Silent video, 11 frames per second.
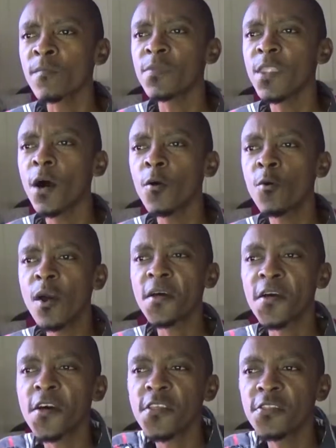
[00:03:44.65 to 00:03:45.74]
Now,
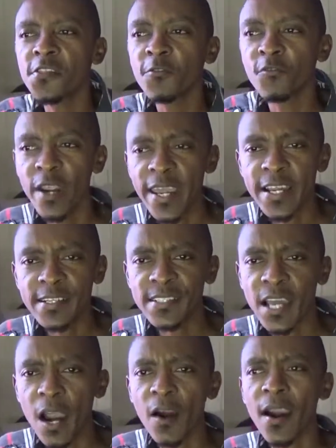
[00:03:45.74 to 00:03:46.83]
the
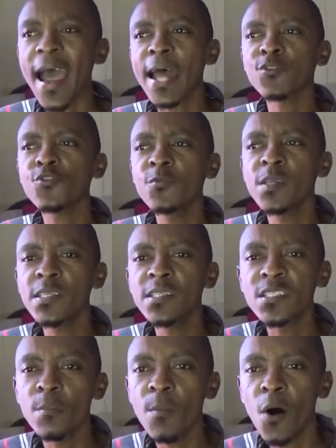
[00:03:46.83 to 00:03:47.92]
rings are actually
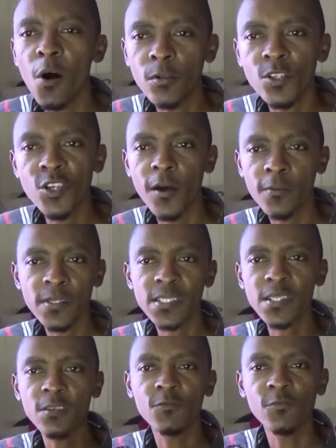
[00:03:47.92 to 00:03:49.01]
small chunks
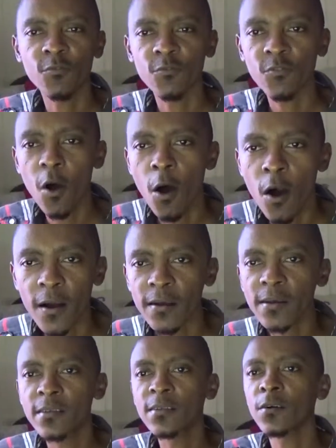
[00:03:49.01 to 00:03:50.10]
of rock
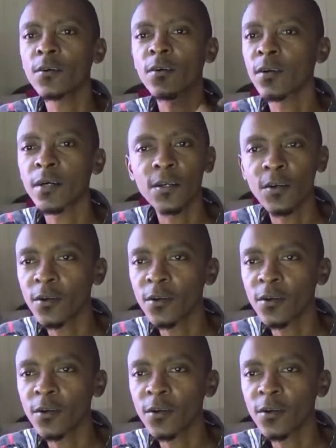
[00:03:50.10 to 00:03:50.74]
or